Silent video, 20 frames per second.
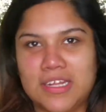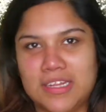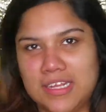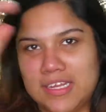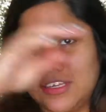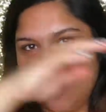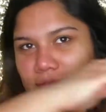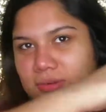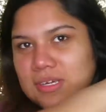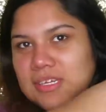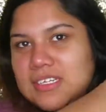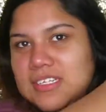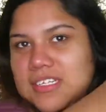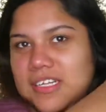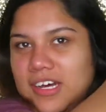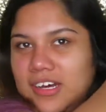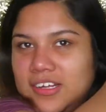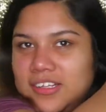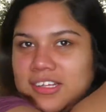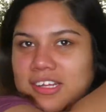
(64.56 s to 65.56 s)
that like you can
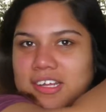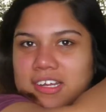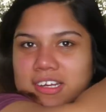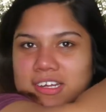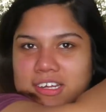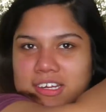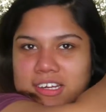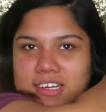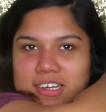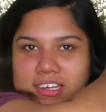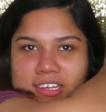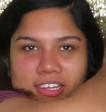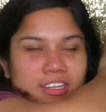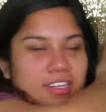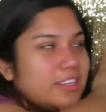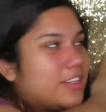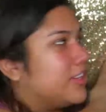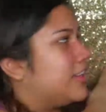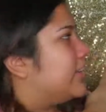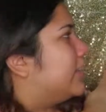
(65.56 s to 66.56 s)
tell that
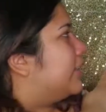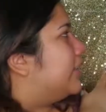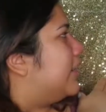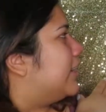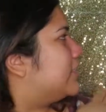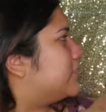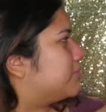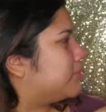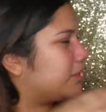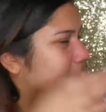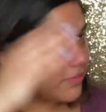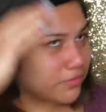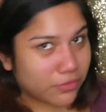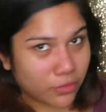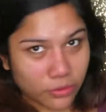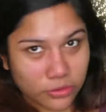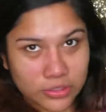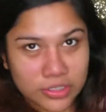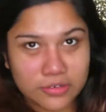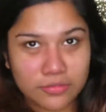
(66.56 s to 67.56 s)
has been
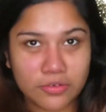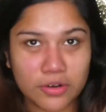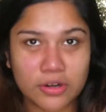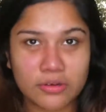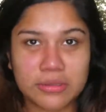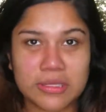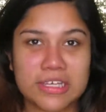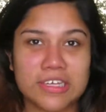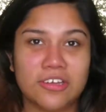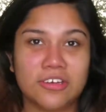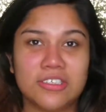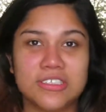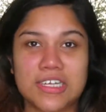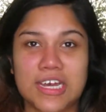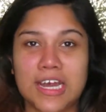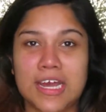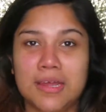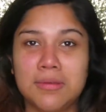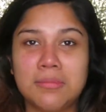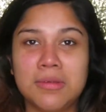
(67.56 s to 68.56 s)
folded for a really long
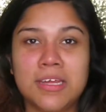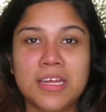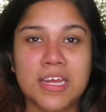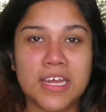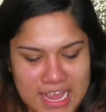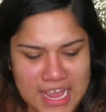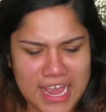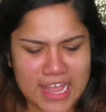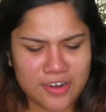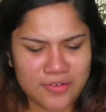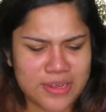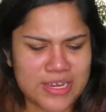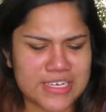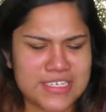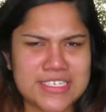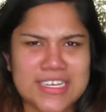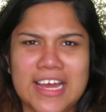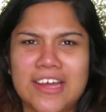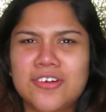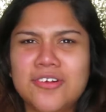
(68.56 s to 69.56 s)
time.
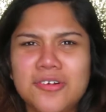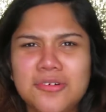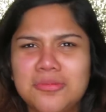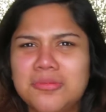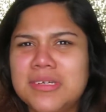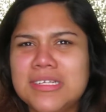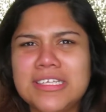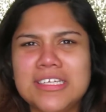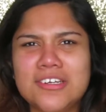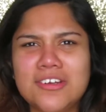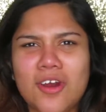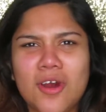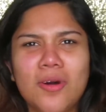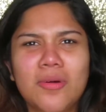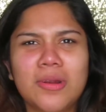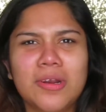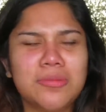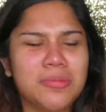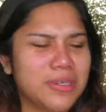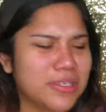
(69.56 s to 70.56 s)
Anyways, I don't really know
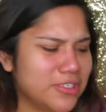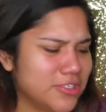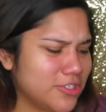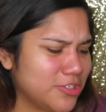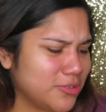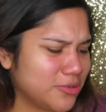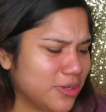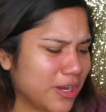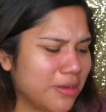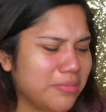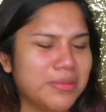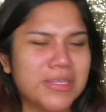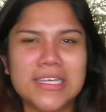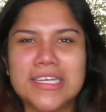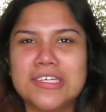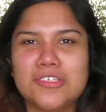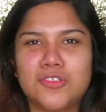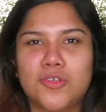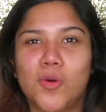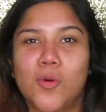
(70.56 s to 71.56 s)
what I want to do. I'm
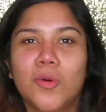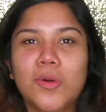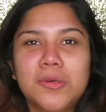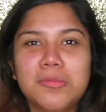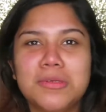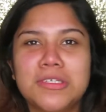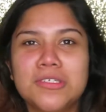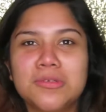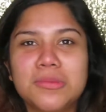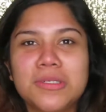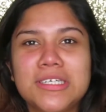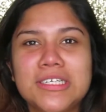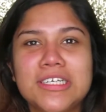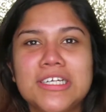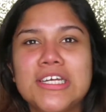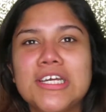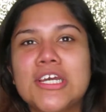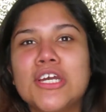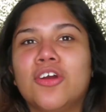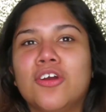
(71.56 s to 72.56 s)
like torn
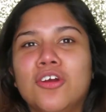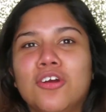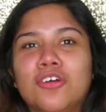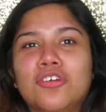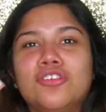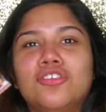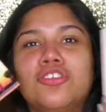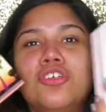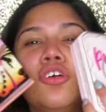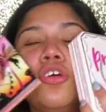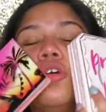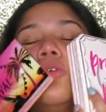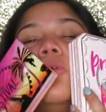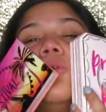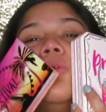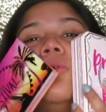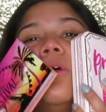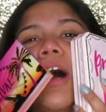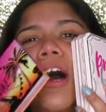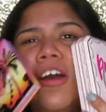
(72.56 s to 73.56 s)
between
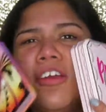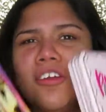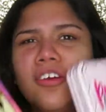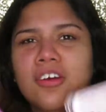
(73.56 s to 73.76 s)
two